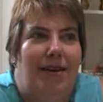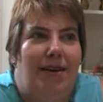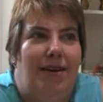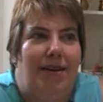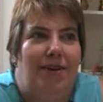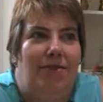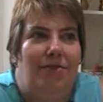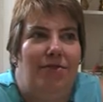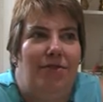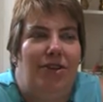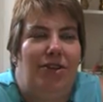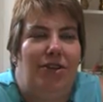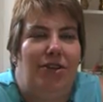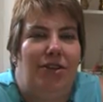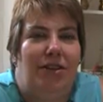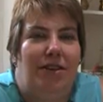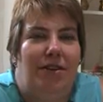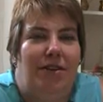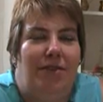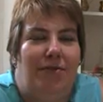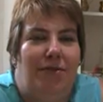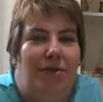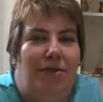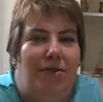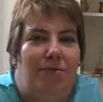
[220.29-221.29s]

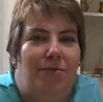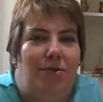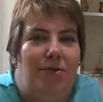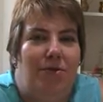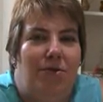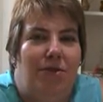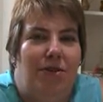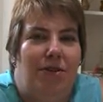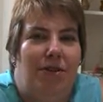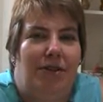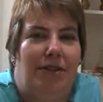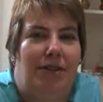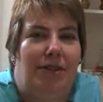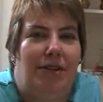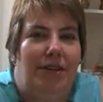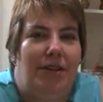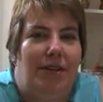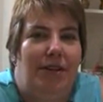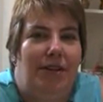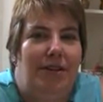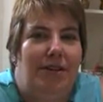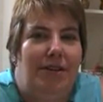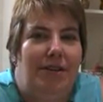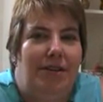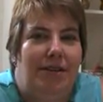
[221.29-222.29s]
Originally from northeast
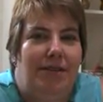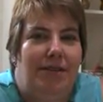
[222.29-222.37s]
England.